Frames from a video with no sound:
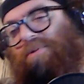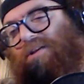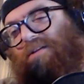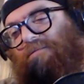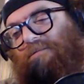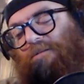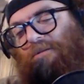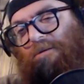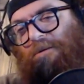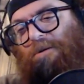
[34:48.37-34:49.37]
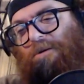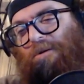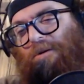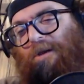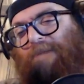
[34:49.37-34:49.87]
I believe.
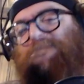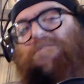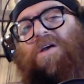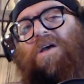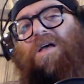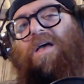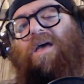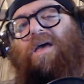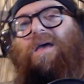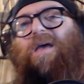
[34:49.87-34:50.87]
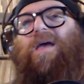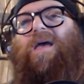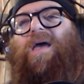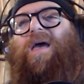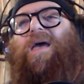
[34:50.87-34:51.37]
Okay.
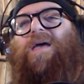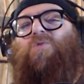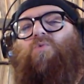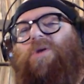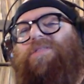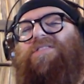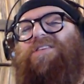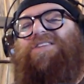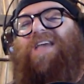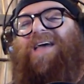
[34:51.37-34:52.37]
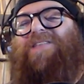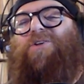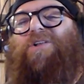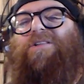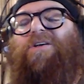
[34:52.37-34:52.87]
And with this
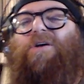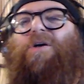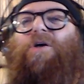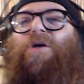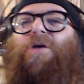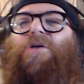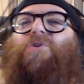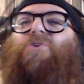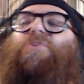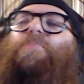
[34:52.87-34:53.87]
candle, you're